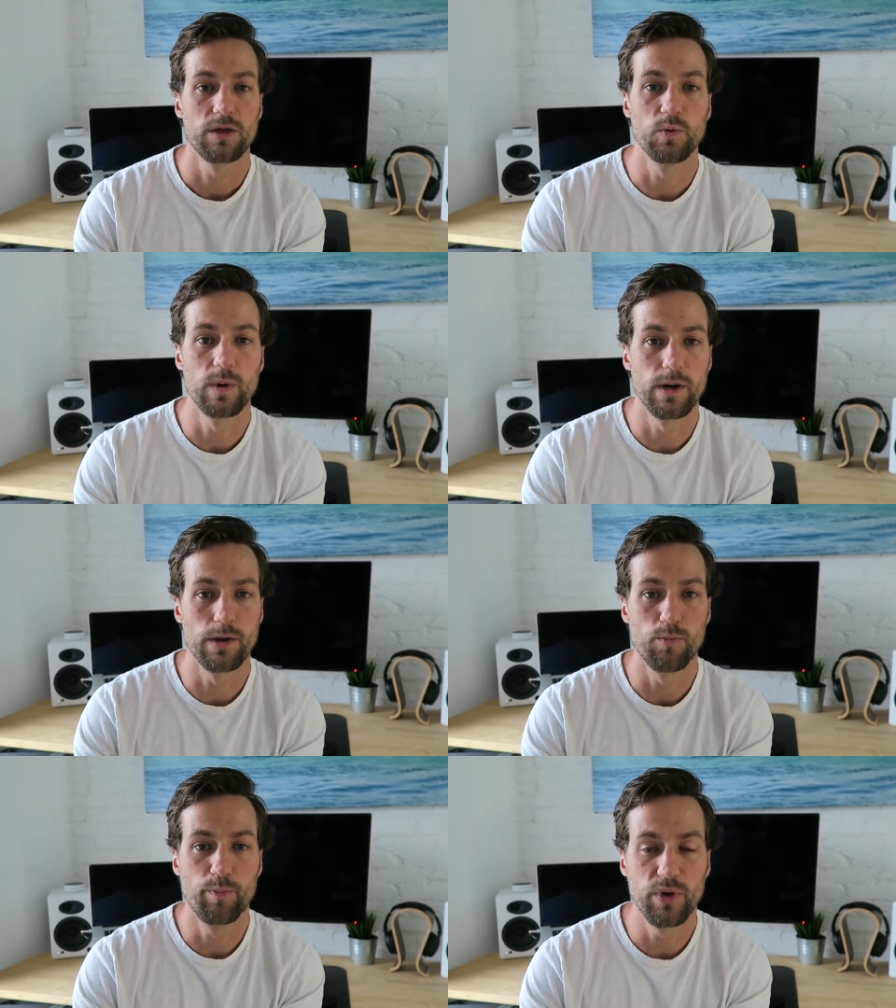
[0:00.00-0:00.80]
You
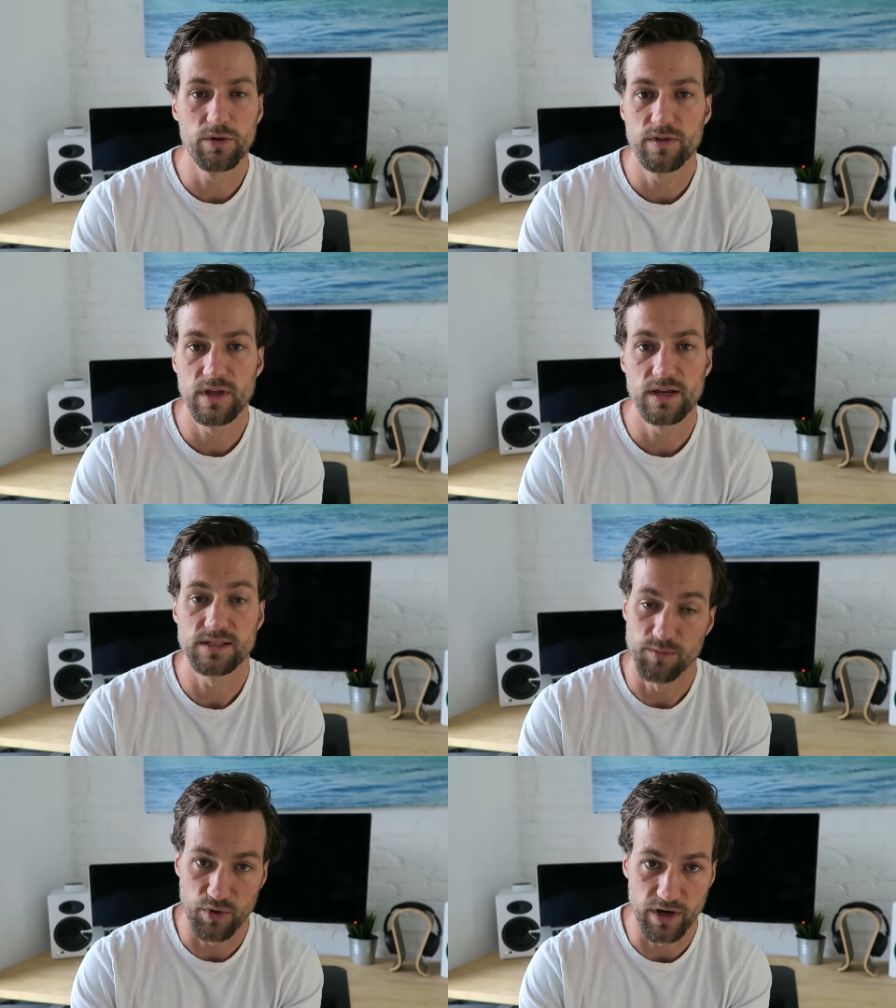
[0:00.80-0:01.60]
wanna build
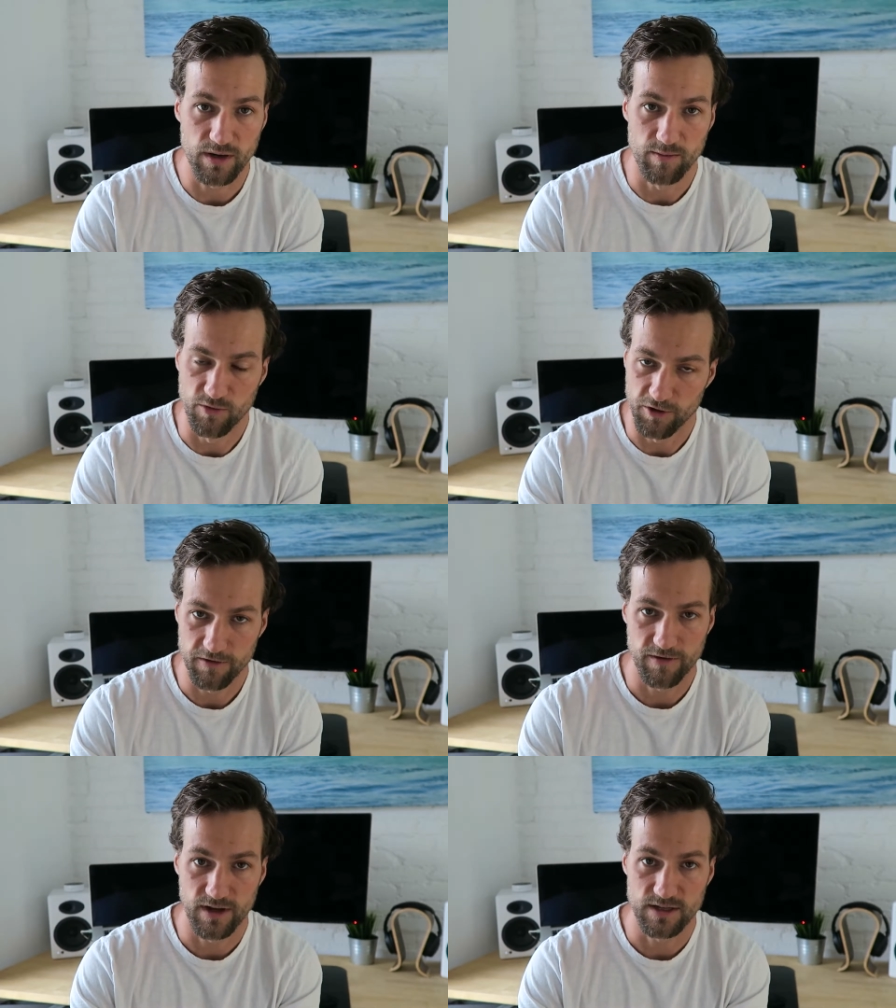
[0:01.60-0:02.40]
things and break them
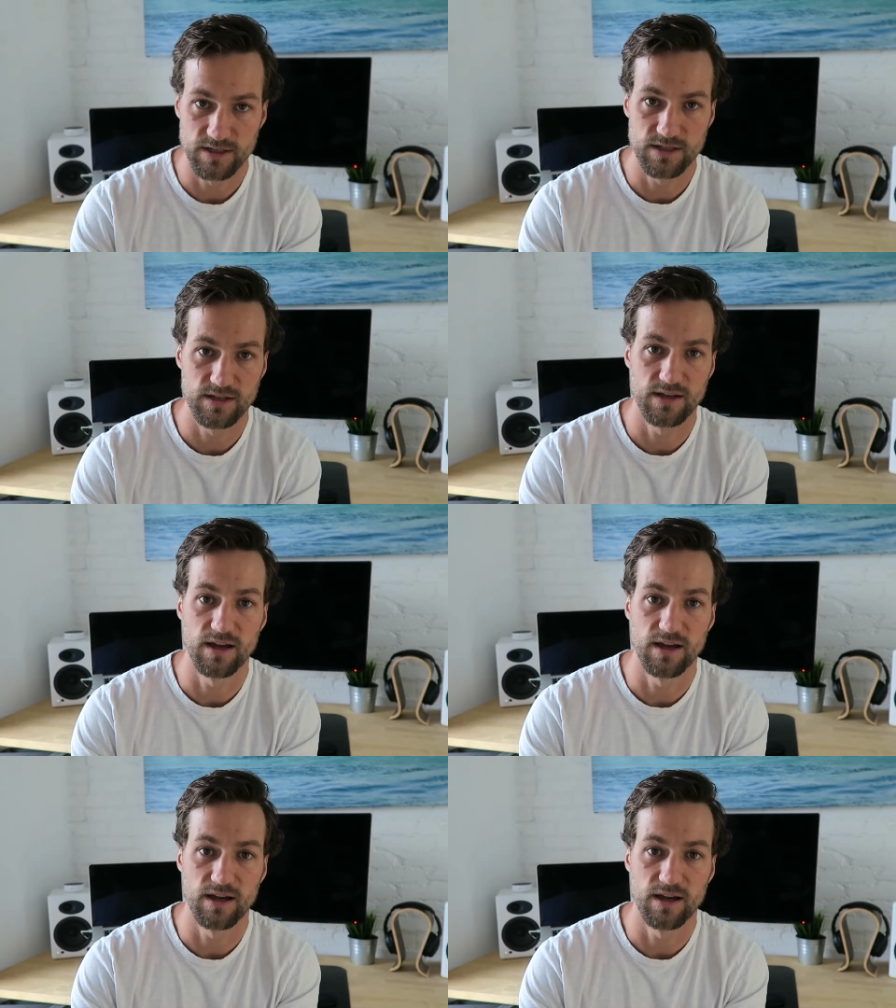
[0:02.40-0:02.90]
really fast.